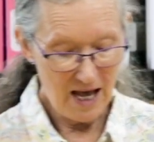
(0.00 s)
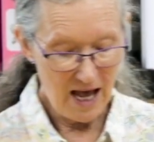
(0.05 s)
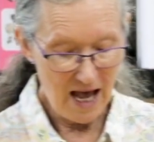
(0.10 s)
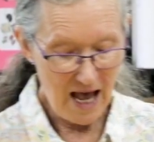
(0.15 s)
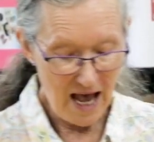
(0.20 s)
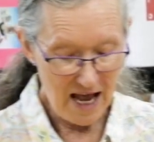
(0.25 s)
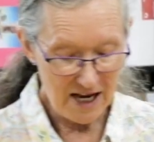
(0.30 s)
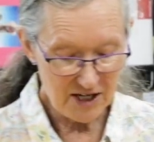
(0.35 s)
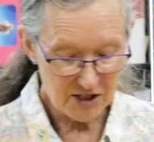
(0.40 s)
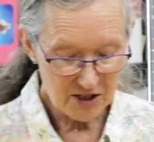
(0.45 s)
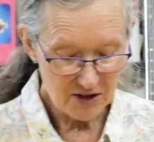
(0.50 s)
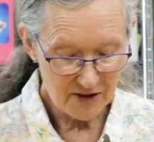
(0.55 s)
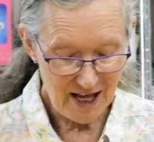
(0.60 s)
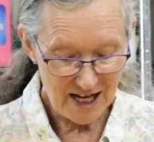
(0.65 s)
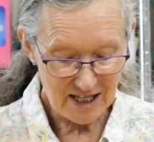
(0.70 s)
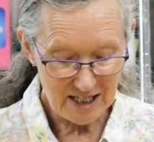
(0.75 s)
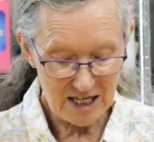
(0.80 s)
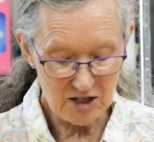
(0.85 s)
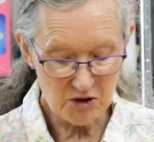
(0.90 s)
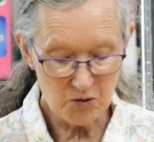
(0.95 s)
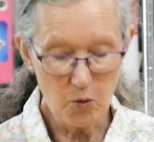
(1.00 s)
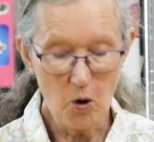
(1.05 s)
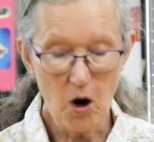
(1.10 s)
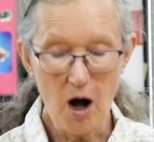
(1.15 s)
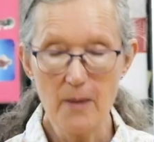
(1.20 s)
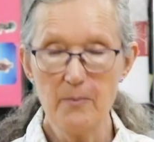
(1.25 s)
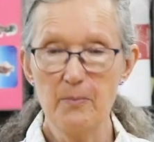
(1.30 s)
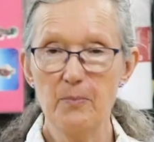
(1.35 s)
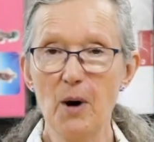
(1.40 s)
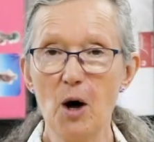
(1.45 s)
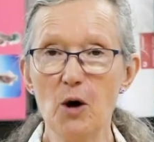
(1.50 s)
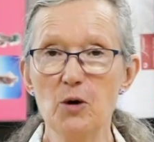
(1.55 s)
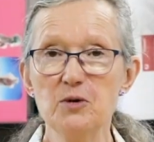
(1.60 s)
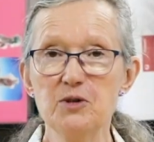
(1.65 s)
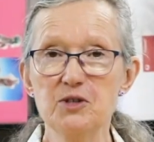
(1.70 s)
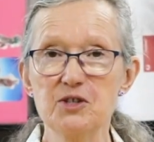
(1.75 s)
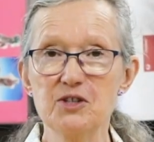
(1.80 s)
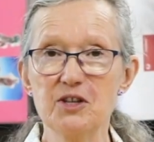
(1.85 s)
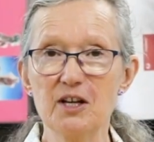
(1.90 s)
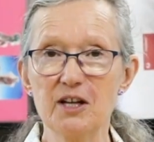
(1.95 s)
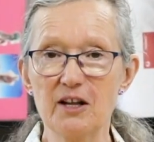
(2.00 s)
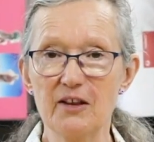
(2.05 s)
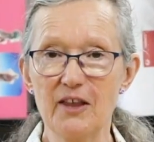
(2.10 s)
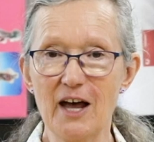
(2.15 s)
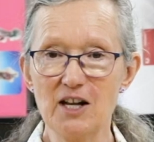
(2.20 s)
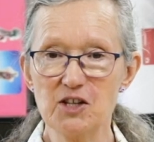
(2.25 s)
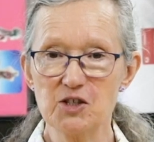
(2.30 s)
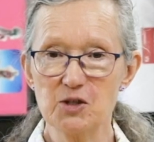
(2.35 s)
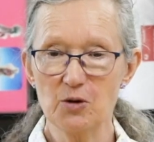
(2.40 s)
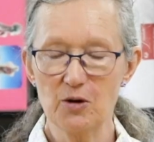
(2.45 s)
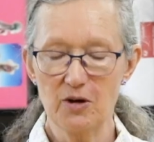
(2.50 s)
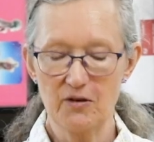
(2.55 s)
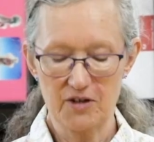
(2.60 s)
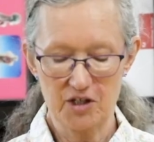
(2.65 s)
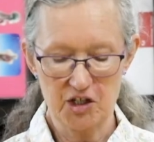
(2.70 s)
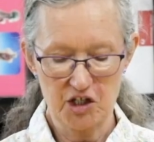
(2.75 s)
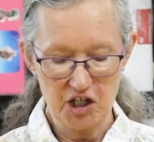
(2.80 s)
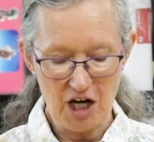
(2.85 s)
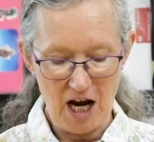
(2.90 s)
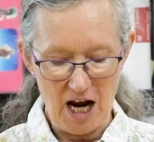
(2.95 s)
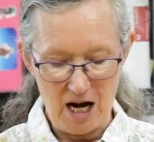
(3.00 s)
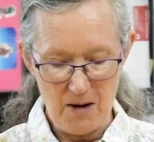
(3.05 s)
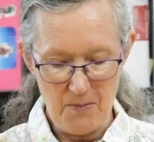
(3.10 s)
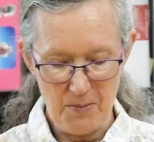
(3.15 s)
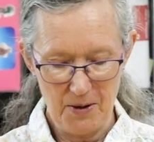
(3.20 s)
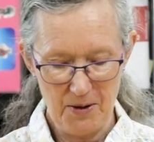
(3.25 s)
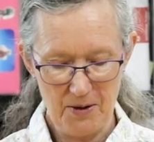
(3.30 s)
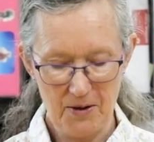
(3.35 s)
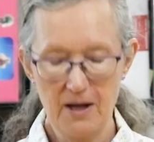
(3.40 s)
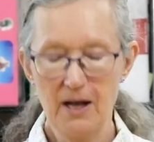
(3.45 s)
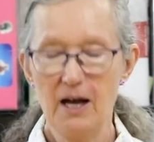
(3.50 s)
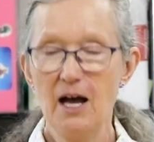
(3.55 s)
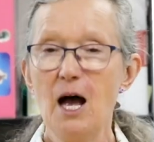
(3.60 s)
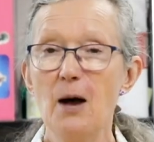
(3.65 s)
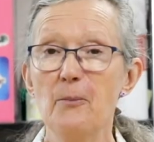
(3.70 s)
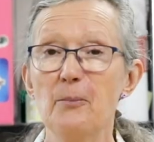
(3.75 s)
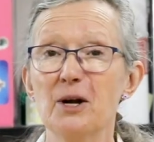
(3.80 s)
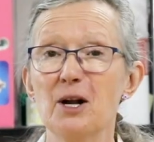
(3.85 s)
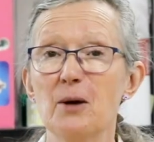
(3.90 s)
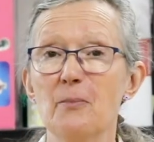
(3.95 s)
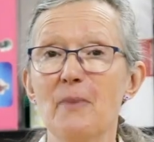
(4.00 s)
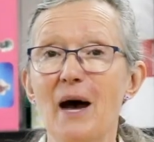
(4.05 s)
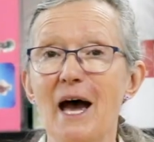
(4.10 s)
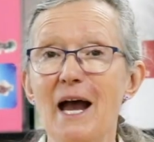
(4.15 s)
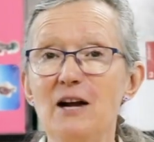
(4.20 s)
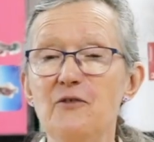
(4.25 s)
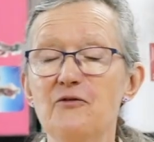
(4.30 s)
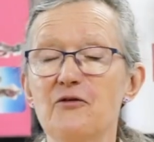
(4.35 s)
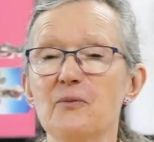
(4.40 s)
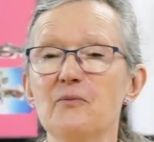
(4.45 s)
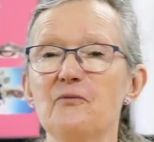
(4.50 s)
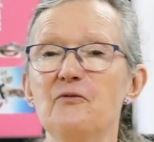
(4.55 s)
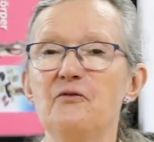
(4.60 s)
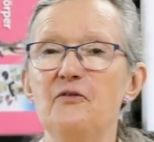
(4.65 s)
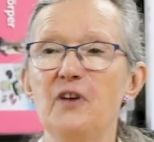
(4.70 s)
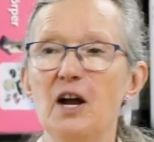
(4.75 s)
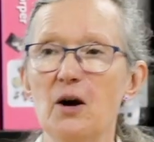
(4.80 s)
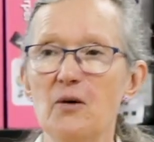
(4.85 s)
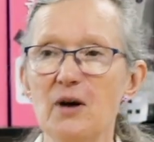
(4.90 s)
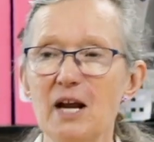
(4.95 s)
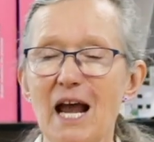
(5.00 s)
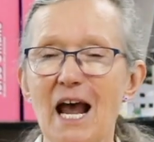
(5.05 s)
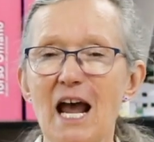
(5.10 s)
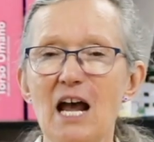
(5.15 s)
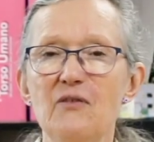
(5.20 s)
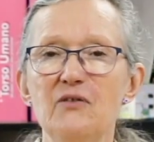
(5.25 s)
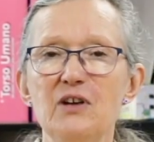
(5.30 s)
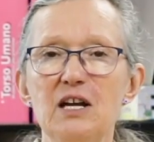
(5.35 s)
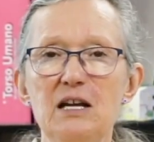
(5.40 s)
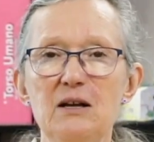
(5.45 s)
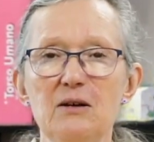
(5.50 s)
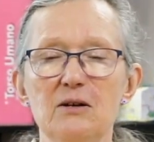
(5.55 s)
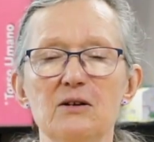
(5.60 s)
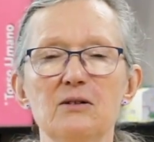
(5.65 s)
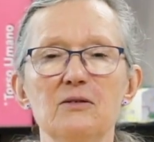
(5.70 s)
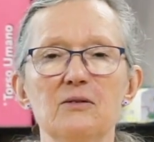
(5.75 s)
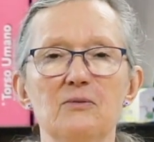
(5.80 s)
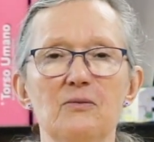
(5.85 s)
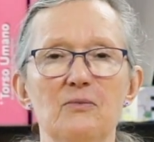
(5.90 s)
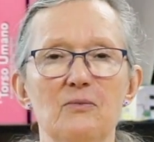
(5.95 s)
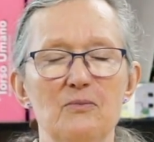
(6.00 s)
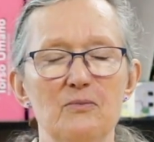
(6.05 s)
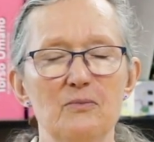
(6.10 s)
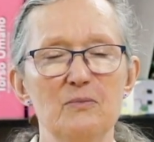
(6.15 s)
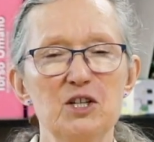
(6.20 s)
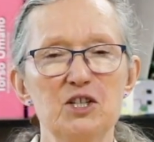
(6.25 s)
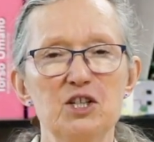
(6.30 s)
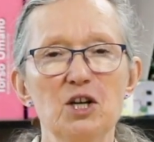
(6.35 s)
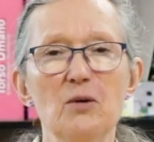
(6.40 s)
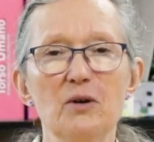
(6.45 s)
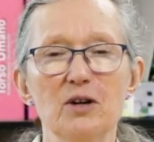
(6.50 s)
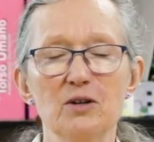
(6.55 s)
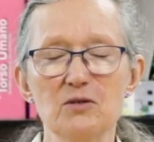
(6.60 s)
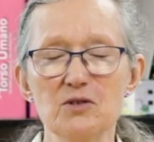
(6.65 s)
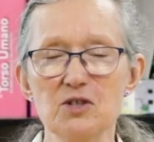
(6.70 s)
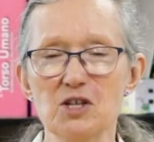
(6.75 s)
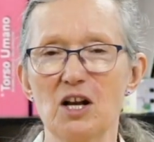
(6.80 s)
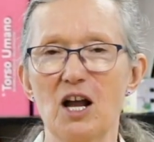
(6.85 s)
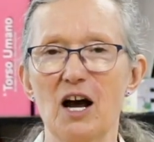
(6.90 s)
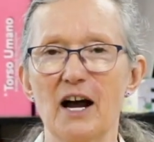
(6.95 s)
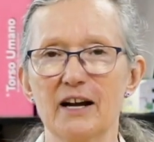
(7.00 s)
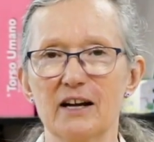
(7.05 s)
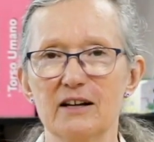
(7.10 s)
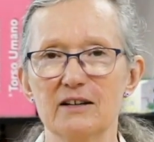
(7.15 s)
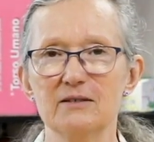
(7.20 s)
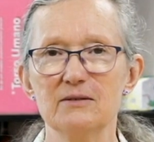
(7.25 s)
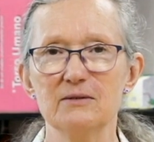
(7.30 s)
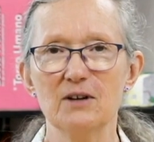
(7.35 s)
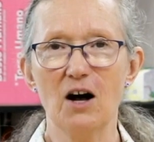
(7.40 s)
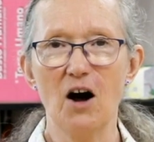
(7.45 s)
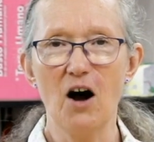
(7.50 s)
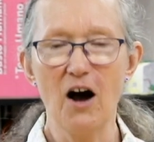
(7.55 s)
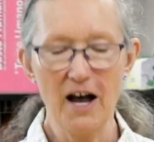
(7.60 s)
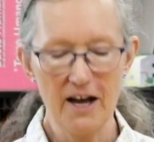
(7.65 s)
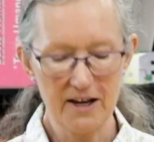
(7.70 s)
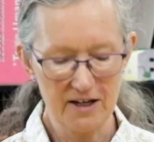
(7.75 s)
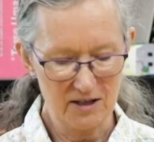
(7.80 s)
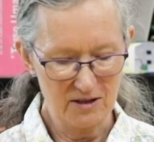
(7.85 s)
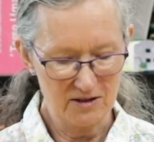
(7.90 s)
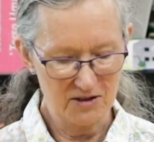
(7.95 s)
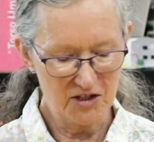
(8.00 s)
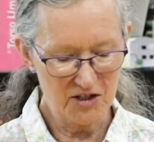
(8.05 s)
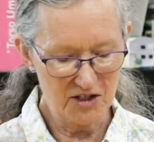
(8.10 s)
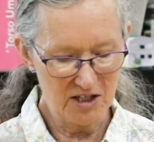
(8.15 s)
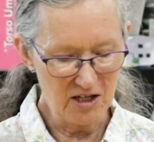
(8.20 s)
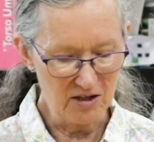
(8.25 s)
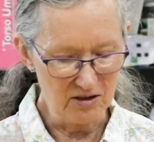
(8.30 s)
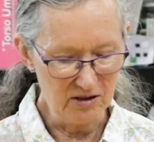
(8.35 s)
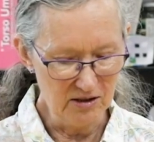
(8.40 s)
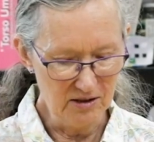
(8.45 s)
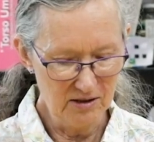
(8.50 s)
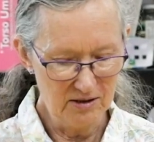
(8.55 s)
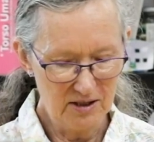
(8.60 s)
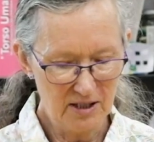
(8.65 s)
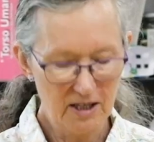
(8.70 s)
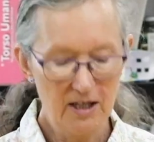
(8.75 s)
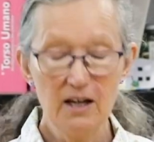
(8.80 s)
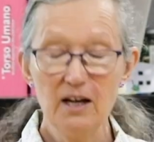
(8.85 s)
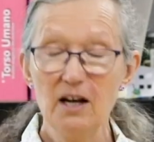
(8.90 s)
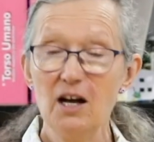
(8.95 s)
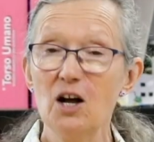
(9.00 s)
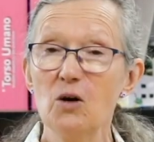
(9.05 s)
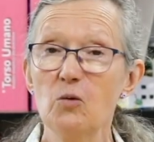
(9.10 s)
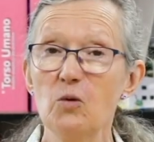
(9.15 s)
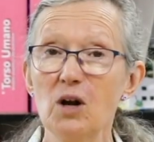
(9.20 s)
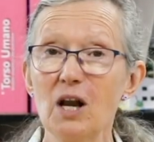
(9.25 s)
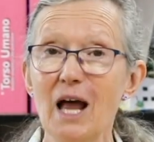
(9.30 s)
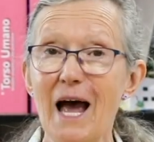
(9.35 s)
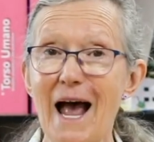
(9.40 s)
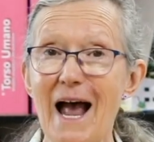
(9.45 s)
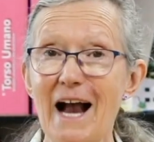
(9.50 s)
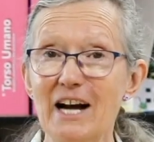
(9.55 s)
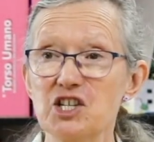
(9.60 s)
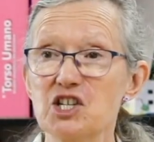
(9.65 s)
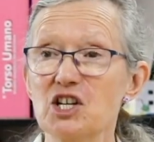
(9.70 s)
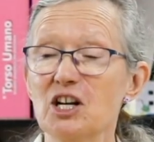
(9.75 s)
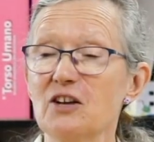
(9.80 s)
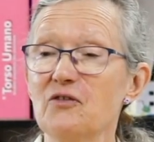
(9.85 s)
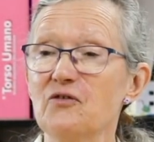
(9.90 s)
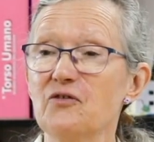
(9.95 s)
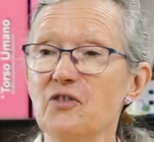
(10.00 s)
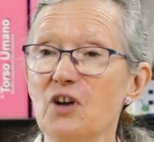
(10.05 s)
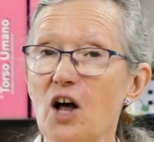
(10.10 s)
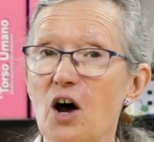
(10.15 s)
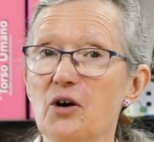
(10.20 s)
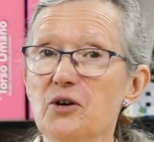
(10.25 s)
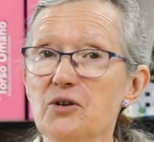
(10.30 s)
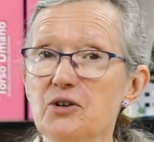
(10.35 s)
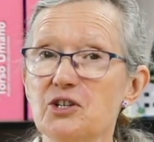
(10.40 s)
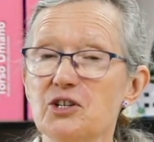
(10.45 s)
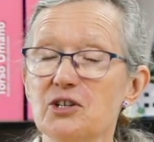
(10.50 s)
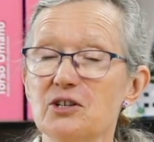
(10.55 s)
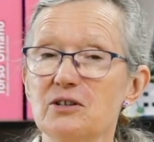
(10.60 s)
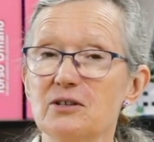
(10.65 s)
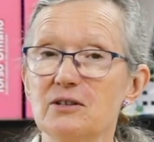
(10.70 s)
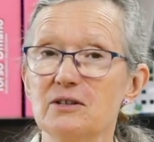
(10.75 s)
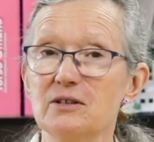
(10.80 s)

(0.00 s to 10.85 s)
And that is why boats that are that sort of a shape, but are made from very heavy materials like iron and steel, will actually float